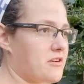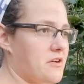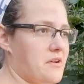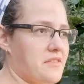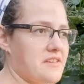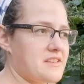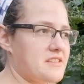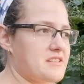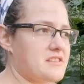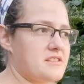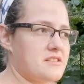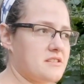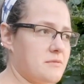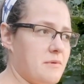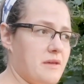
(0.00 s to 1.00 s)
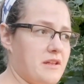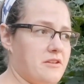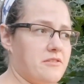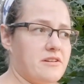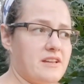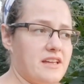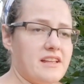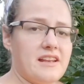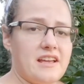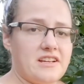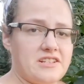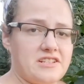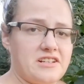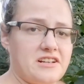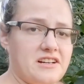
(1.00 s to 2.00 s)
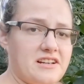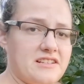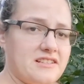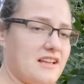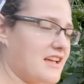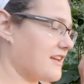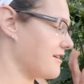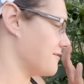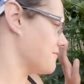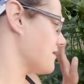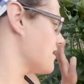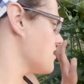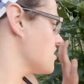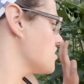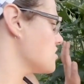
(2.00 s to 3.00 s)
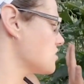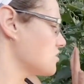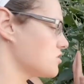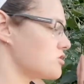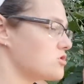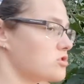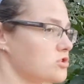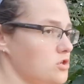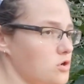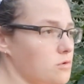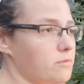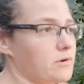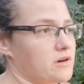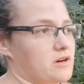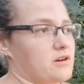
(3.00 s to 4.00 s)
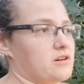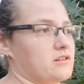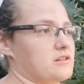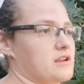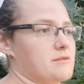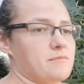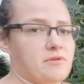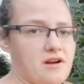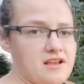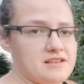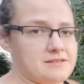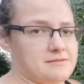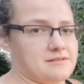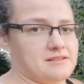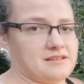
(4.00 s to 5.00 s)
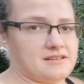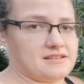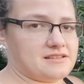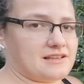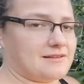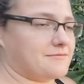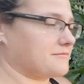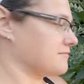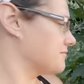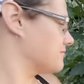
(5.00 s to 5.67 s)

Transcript: growing this tomato again next year because I am super impressed with this. And